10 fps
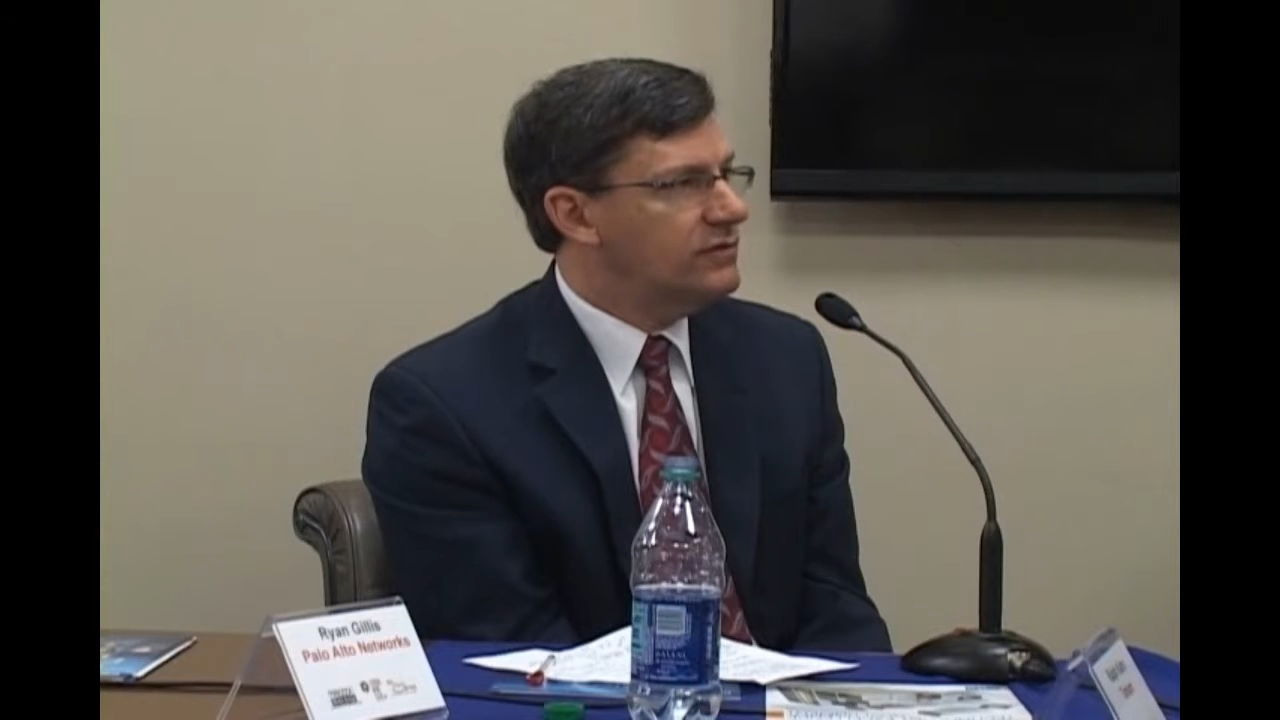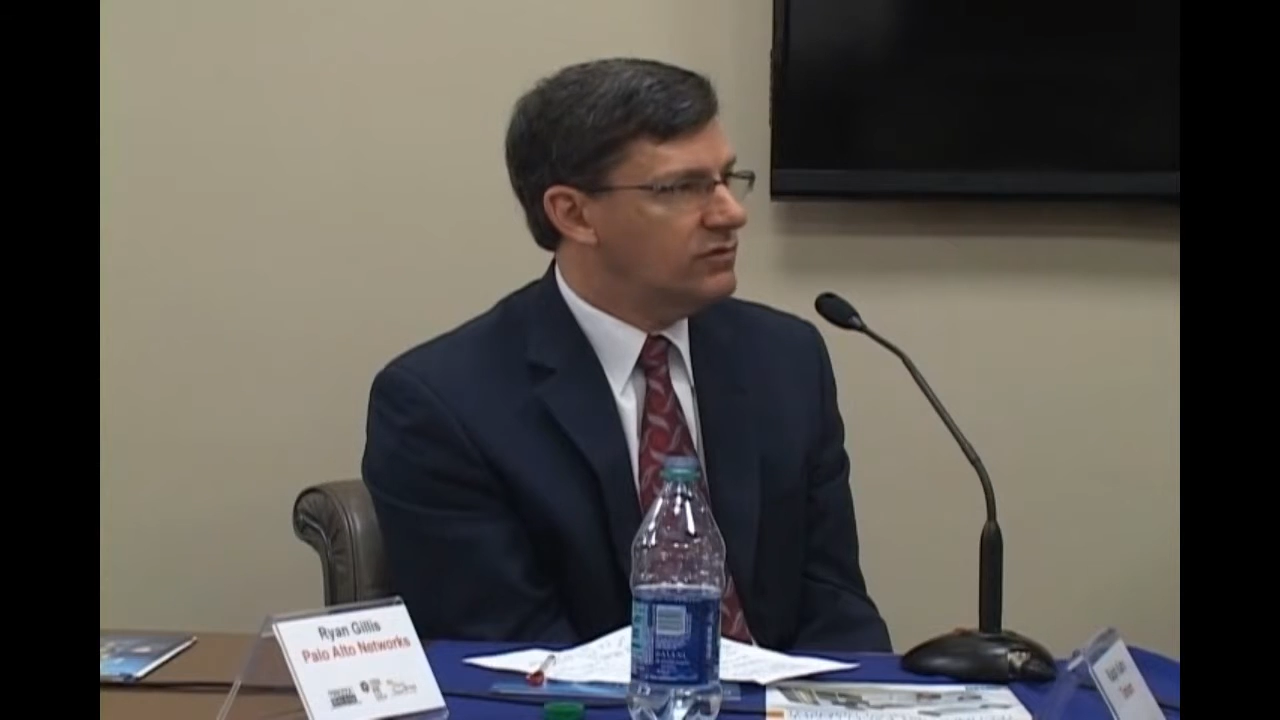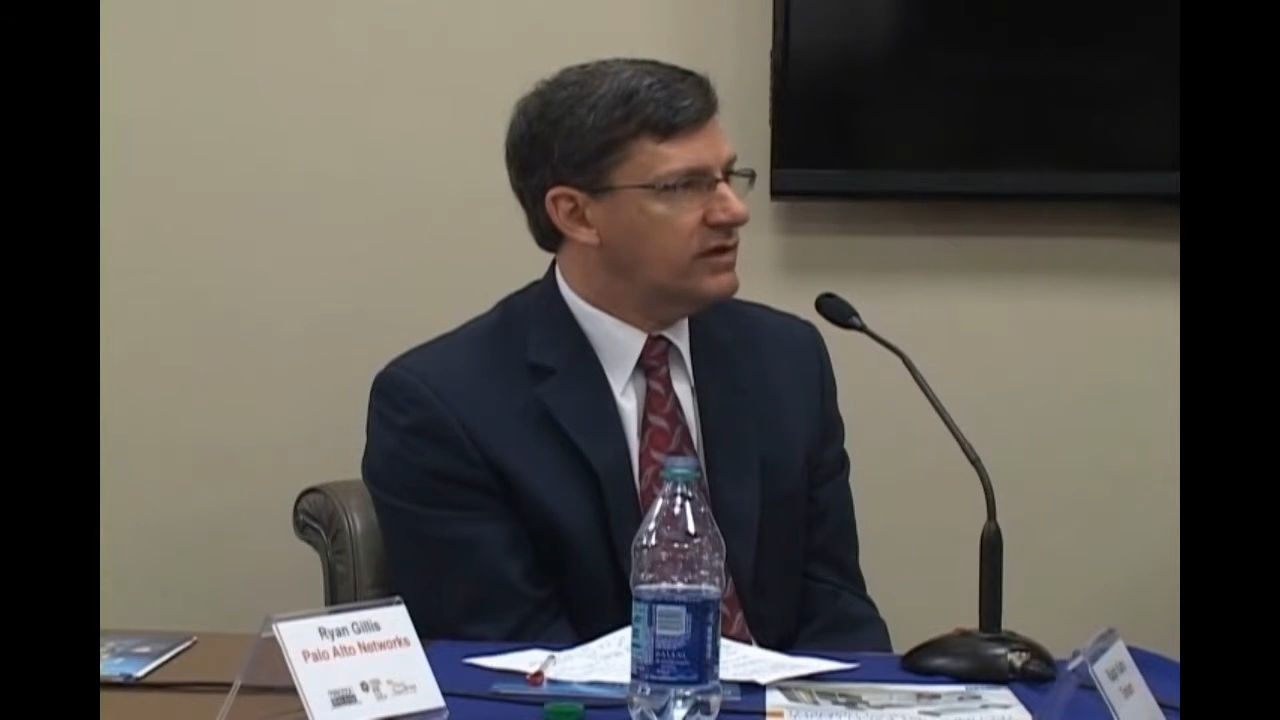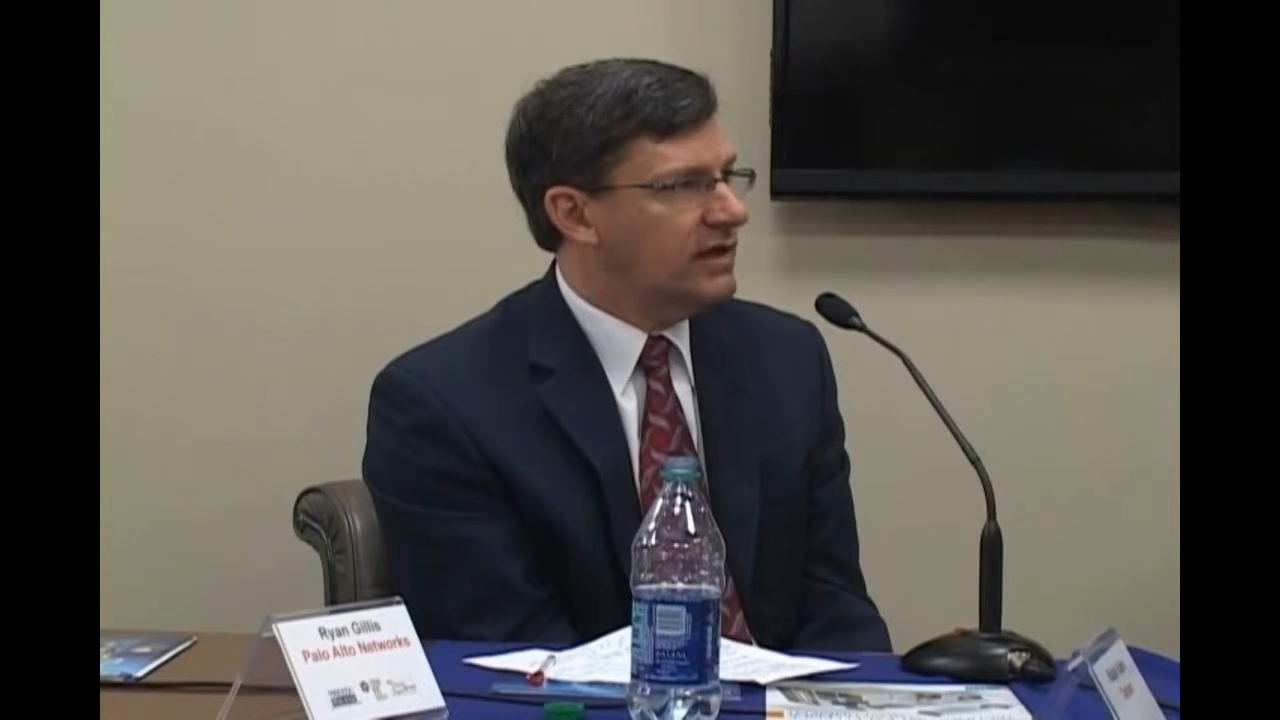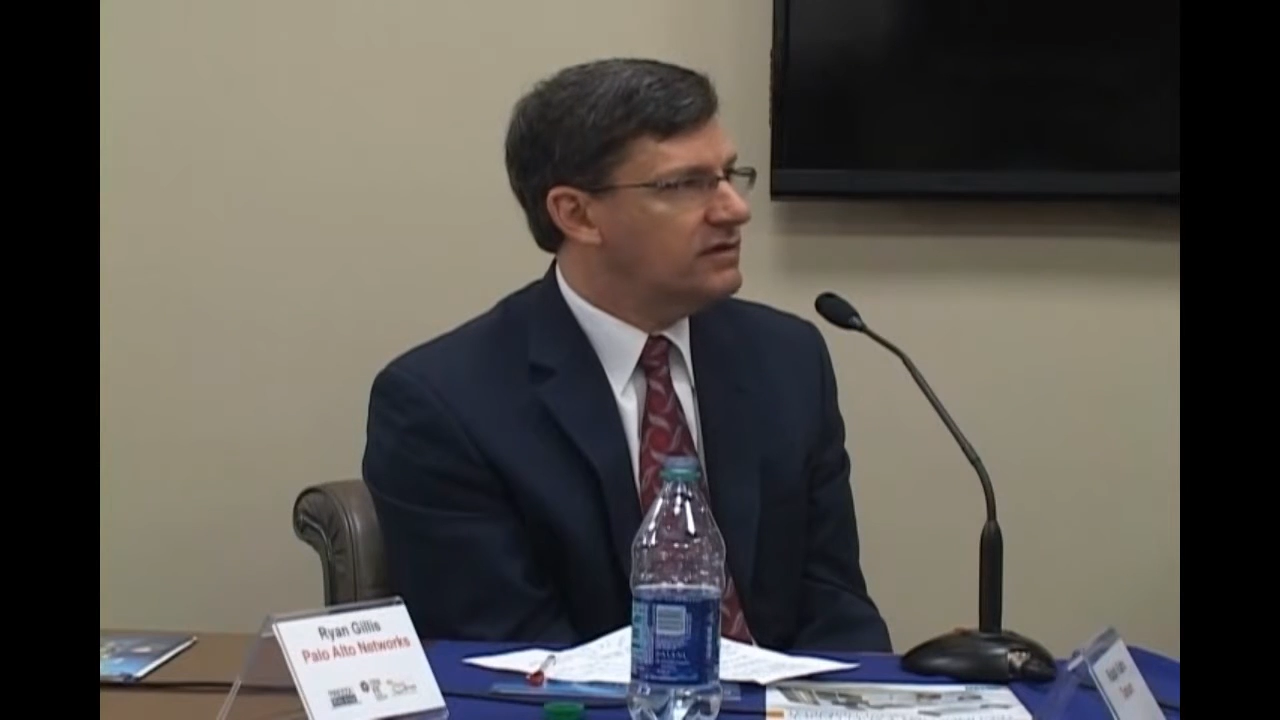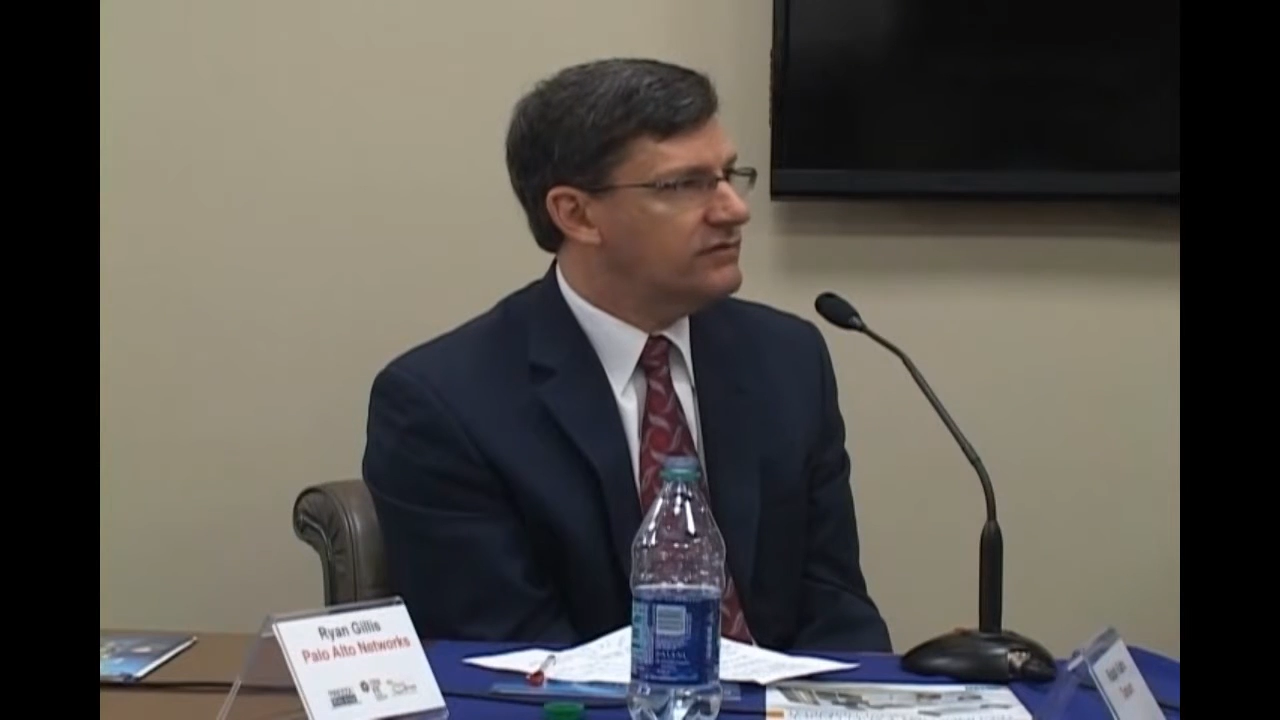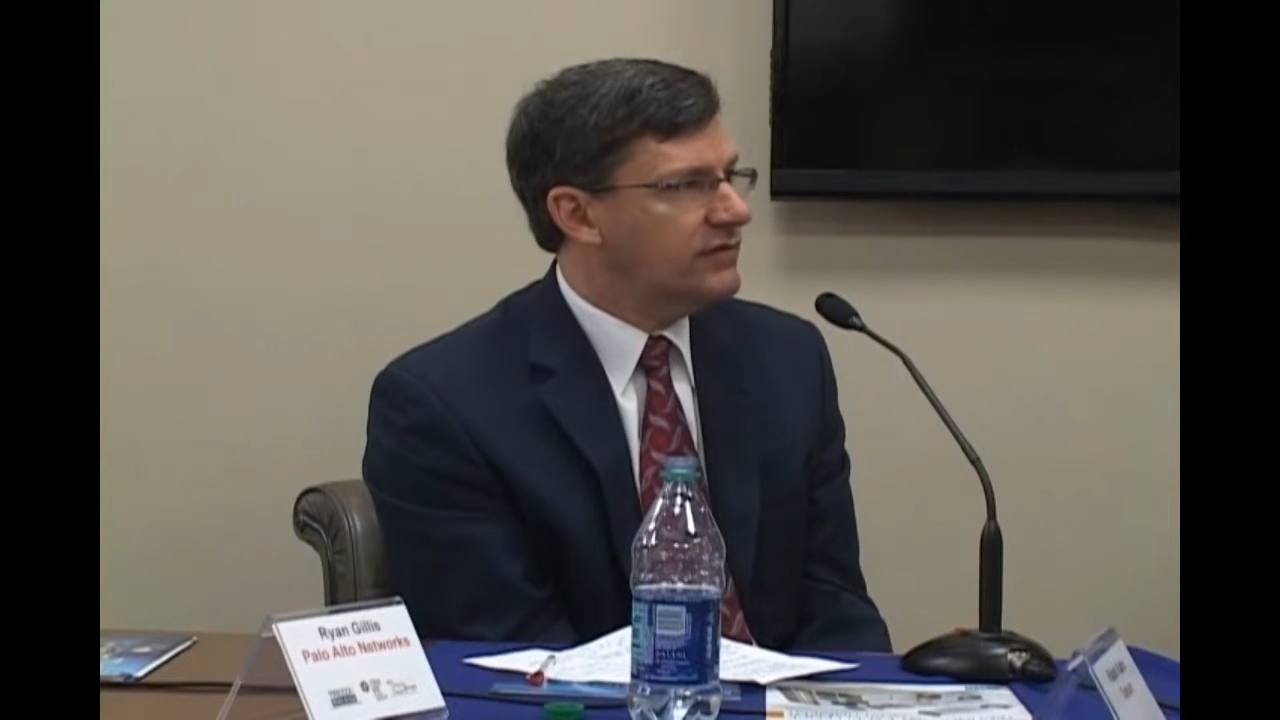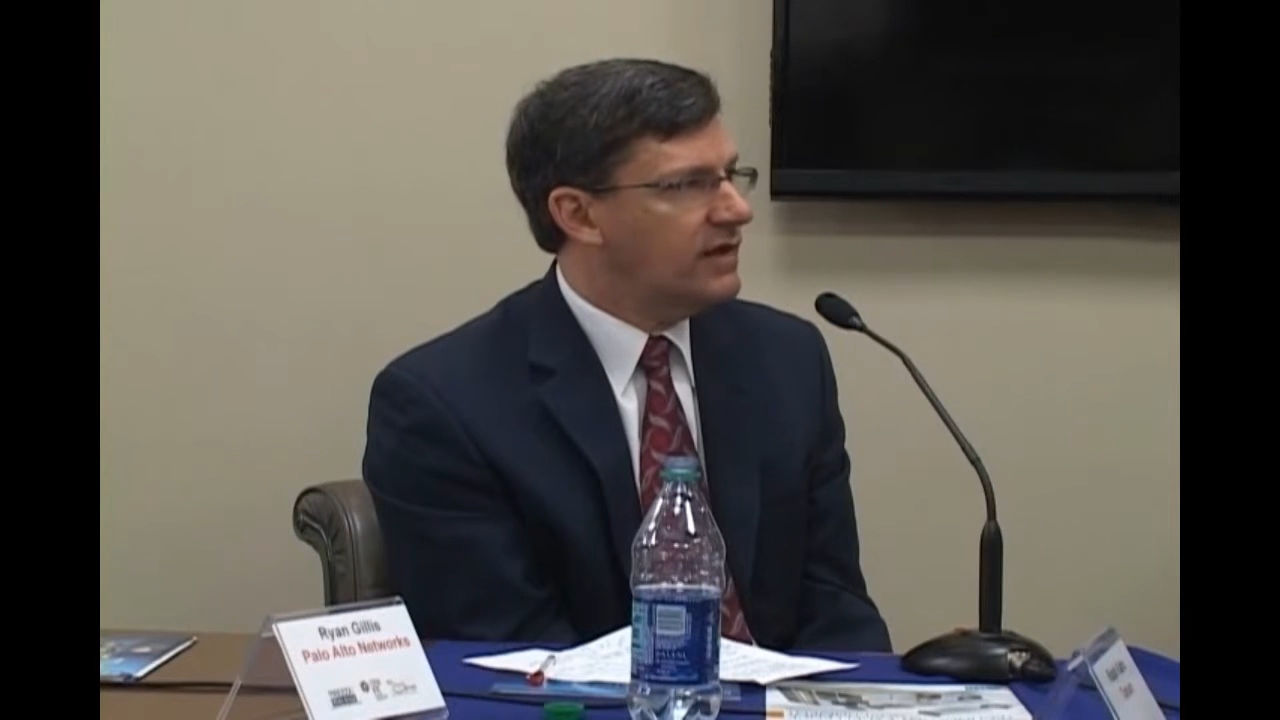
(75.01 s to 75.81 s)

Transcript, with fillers: that we're getting for